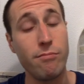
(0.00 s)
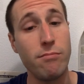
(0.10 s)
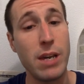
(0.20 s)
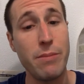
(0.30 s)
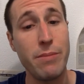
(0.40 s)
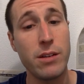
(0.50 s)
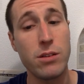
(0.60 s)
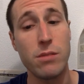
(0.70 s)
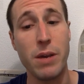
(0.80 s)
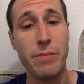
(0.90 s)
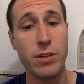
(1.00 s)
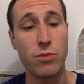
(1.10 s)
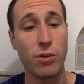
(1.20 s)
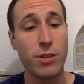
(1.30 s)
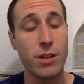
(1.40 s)
Maybe it's
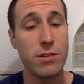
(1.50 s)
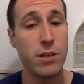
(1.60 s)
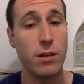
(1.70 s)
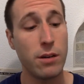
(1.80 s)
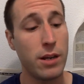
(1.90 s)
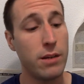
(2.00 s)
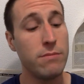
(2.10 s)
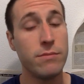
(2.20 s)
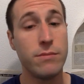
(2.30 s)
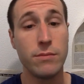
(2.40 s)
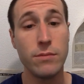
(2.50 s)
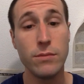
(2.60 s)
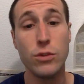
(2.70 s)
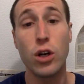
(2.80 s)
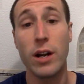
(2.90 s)
worth considering
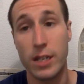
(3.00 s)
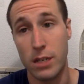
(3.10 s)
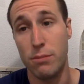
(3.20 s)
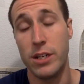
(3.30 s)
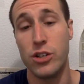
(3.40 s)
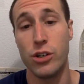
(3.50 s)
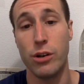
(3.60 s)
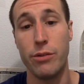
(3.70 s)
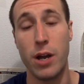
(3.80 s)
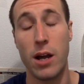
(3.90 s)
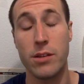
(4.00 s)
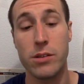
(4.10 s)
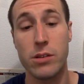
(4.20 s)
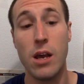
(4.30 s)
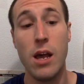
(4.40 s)
trying to bleach your own knots.